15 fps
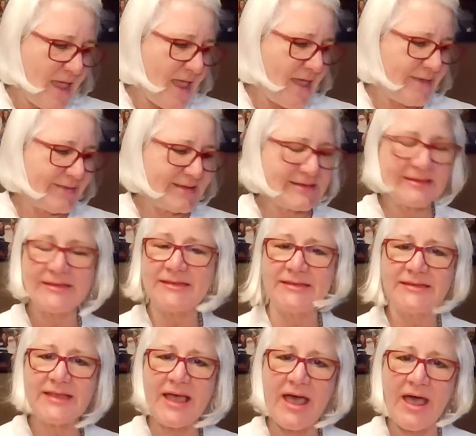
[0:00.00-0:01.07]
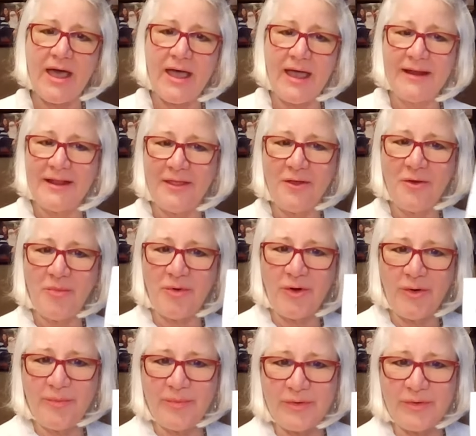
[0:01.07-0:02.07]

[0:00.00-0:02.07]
And this is another bird,